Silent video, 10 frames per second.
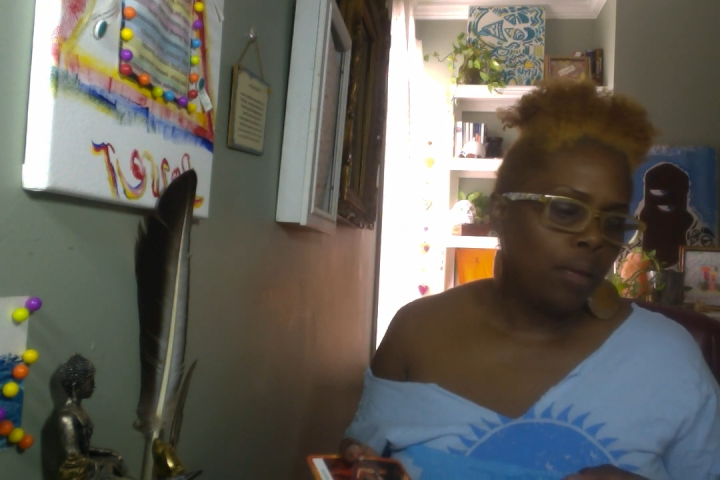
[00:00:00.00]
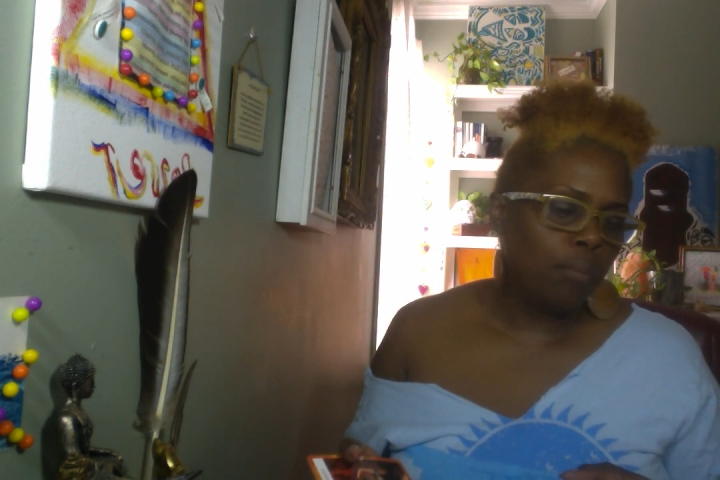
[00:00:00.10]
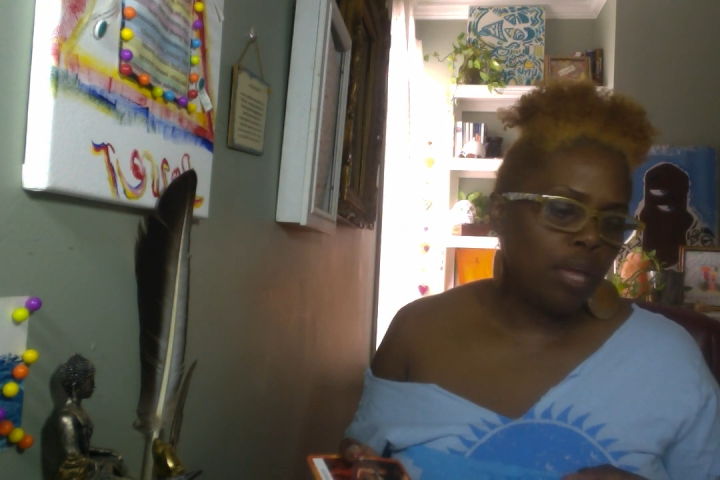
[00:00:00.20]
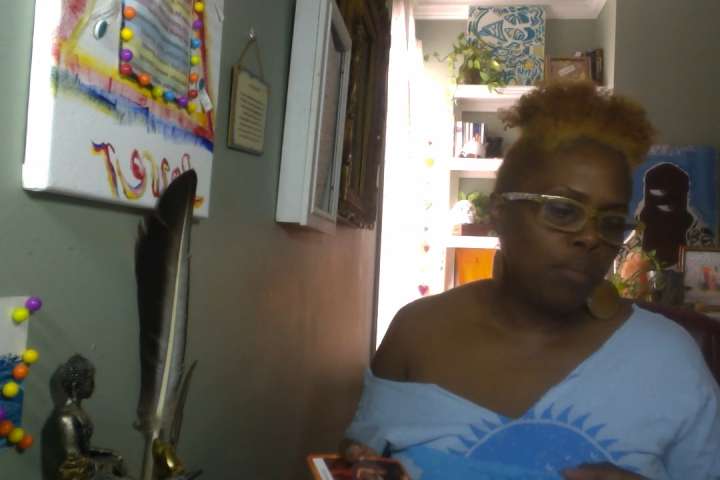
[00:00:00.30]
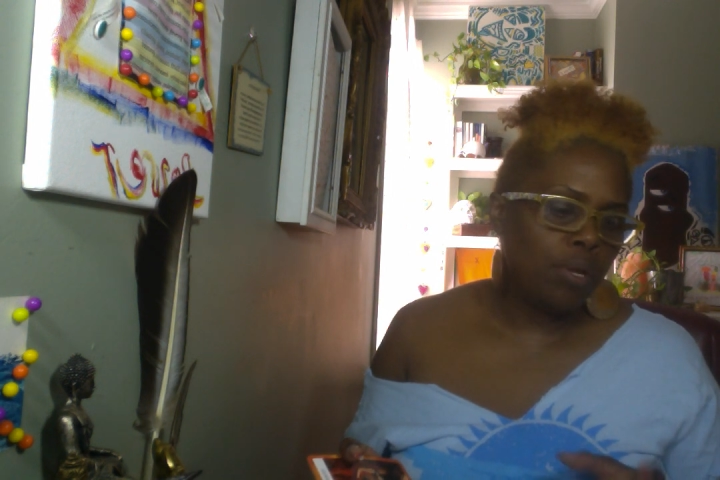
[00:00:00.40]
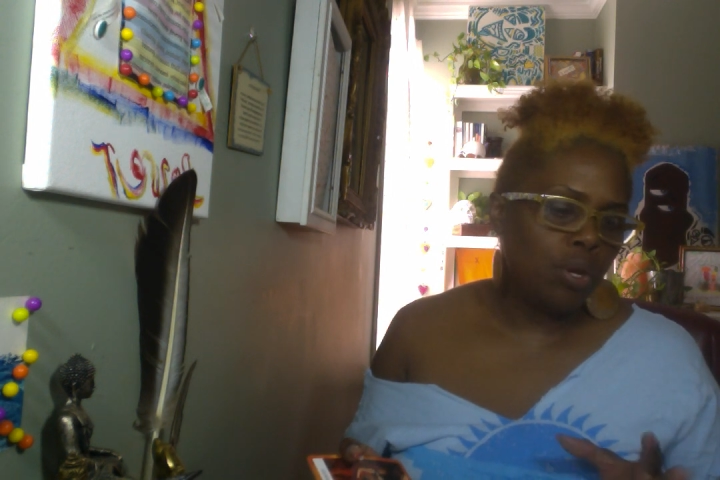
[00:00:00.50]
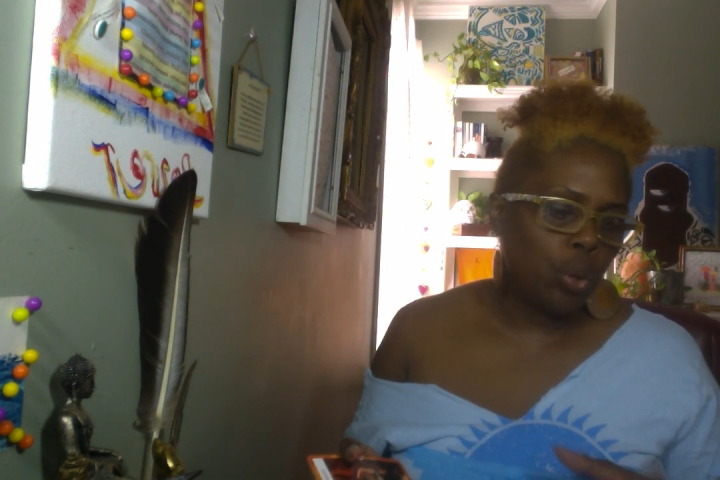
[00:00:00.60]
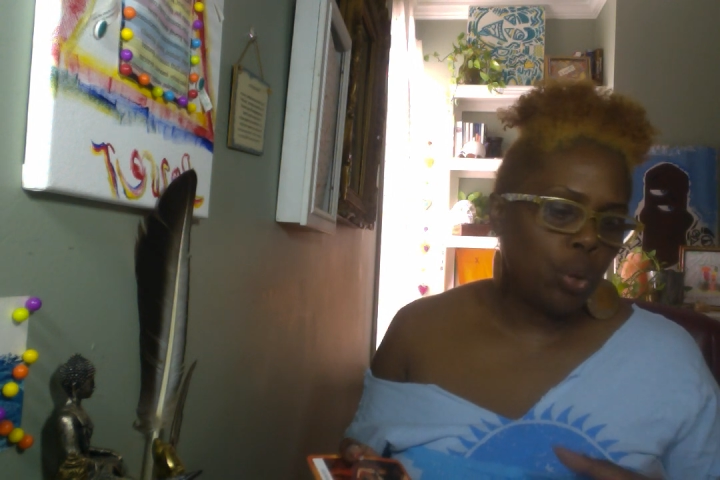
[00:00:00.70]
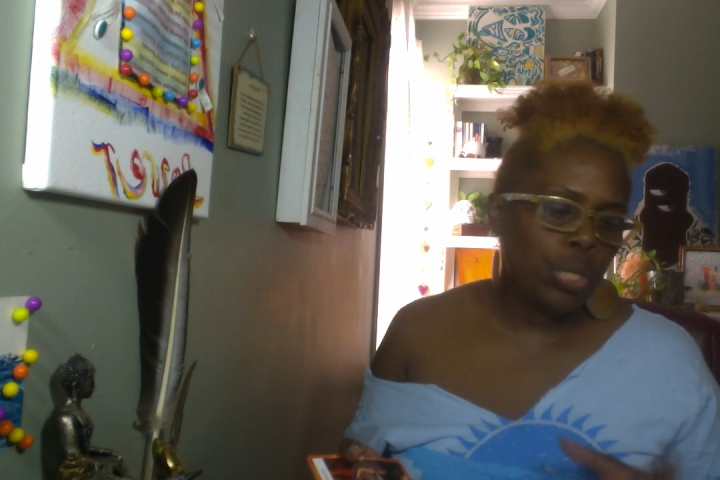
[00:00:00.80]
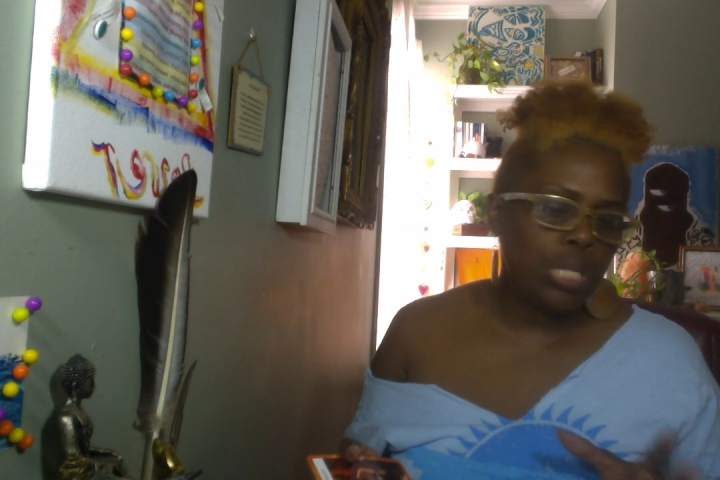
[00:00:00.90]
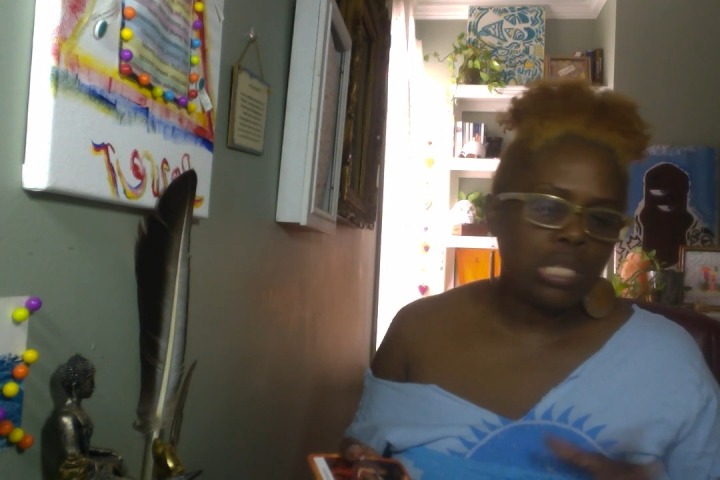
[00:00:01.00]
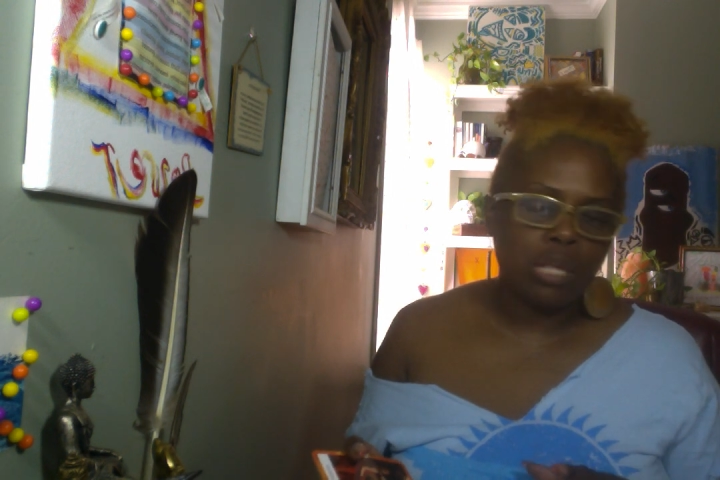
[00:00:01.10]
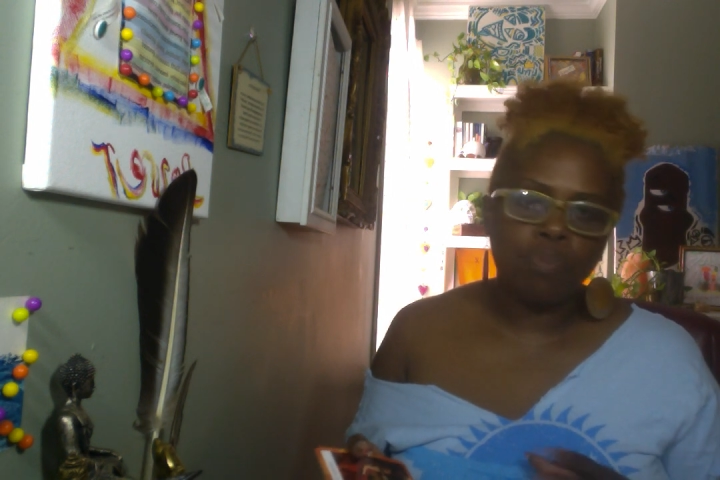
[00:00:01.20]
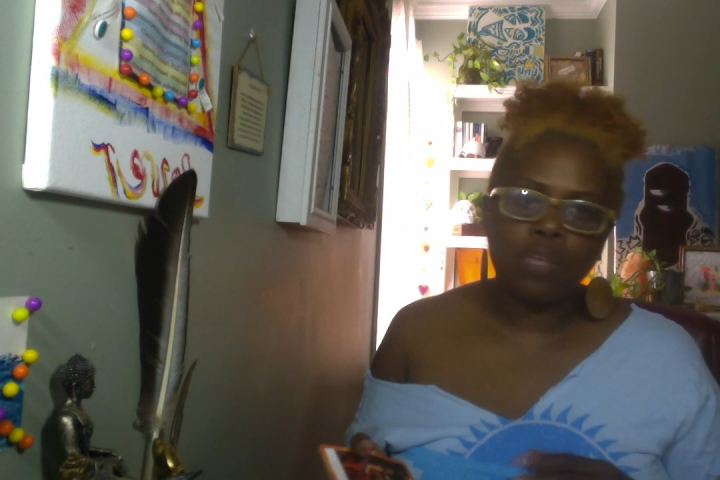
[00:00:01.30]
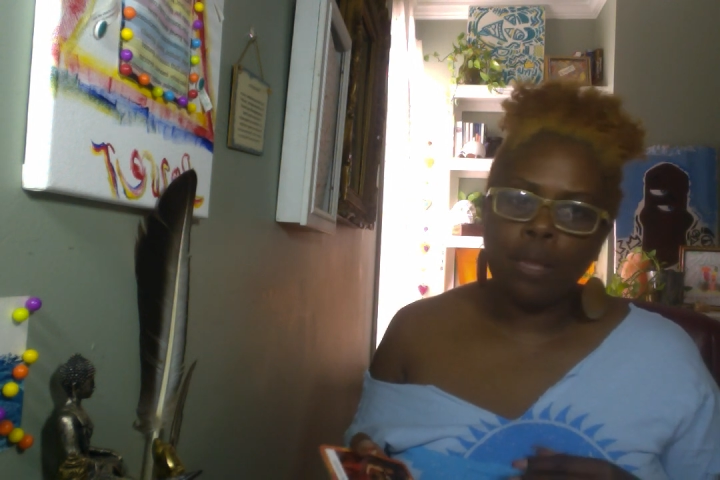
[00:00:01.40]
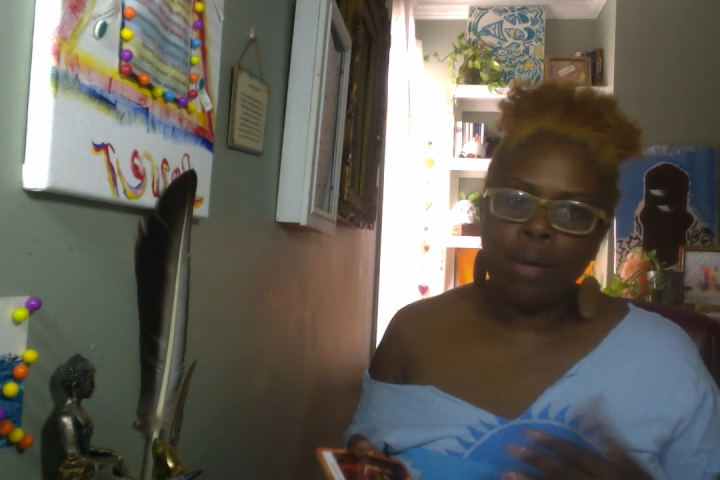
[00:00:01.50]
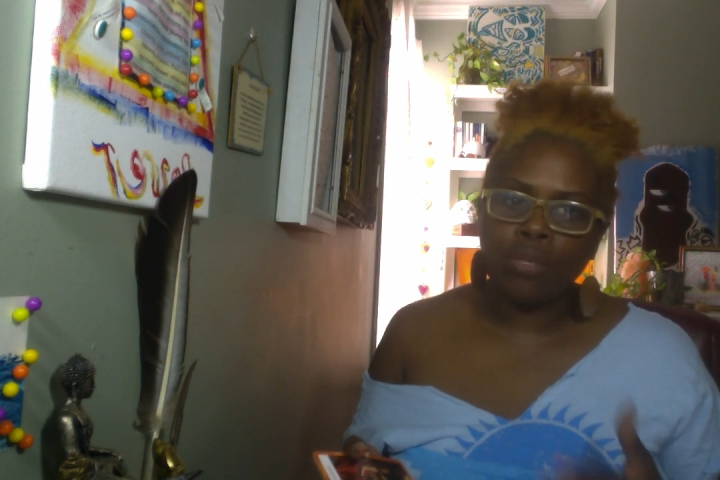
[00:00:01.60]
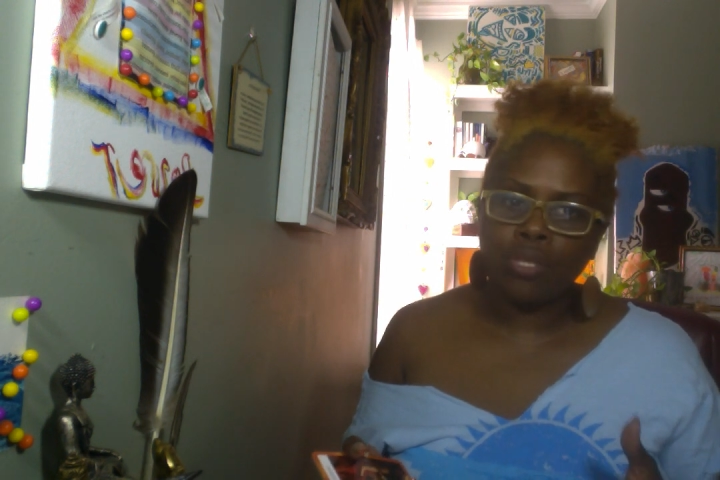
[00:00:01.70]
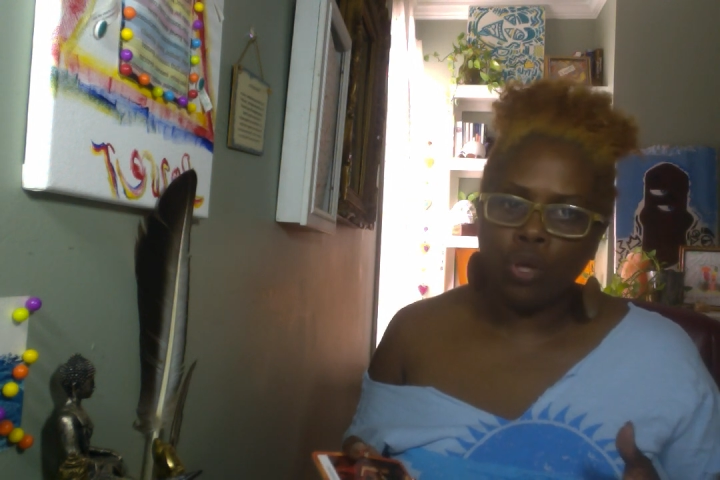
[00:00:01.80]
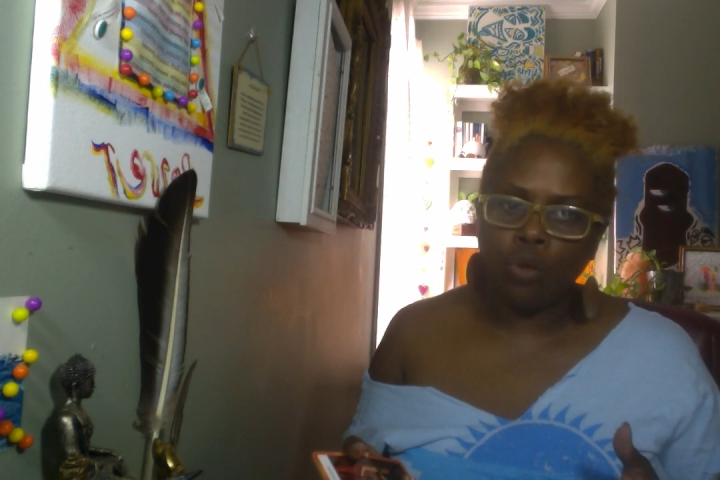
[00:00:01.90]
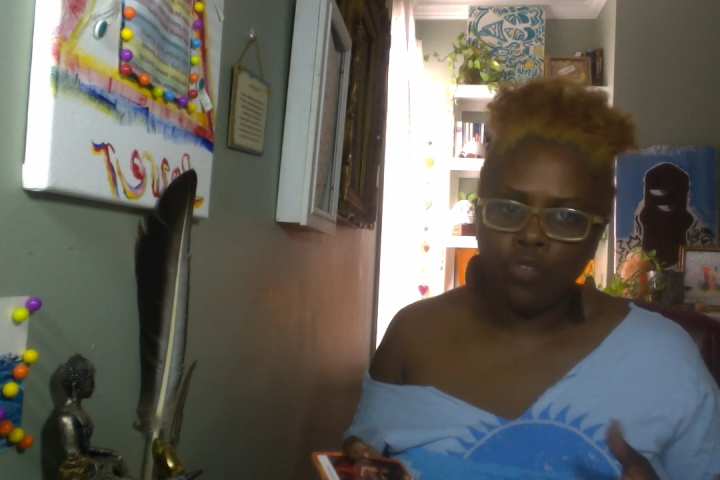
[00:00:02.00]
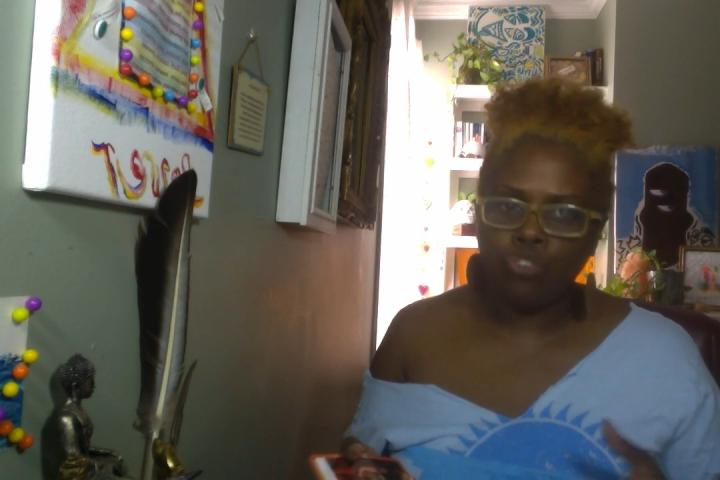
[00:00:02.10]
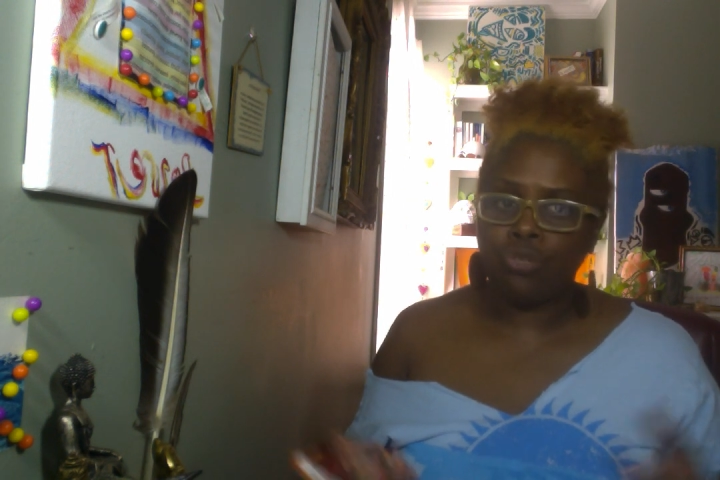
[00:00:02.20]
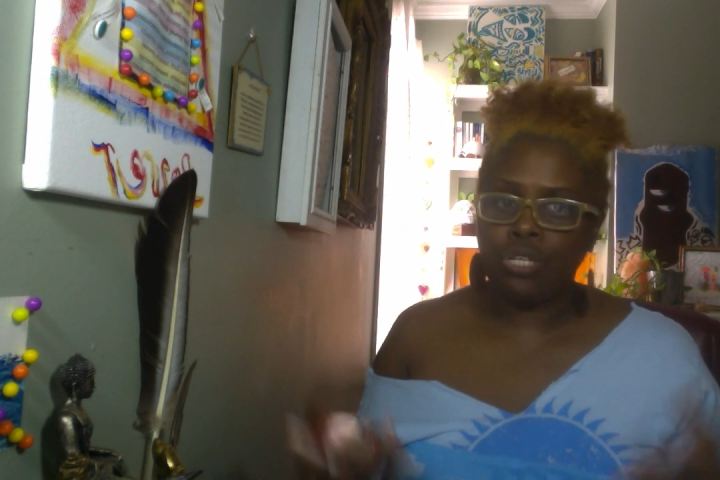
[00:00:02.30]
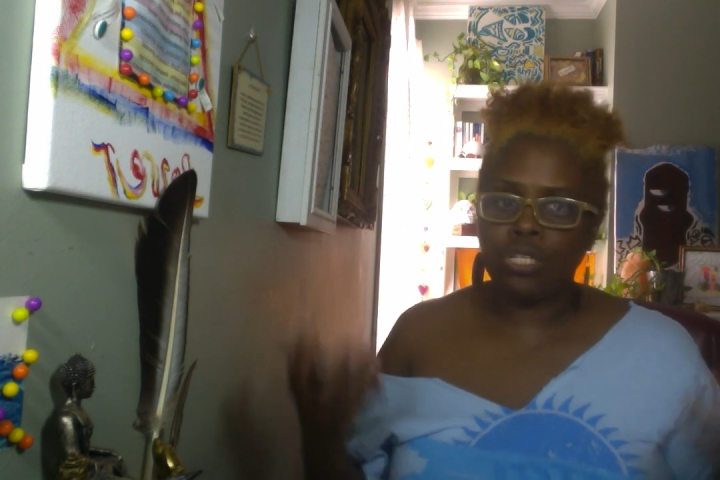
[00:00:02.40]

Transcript: maybe learning something about self that you need